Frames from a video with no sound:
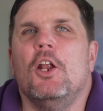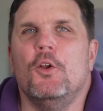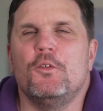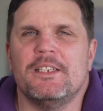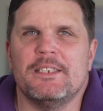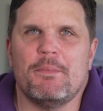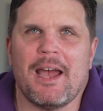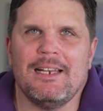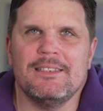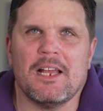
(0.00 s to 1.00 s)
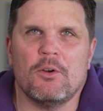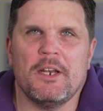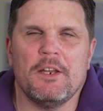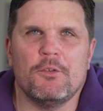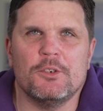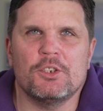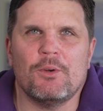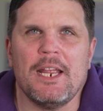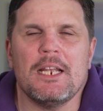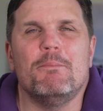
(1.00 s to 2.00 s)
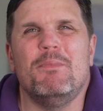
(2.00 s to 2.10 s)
Lufthansa pilots are ready for strike,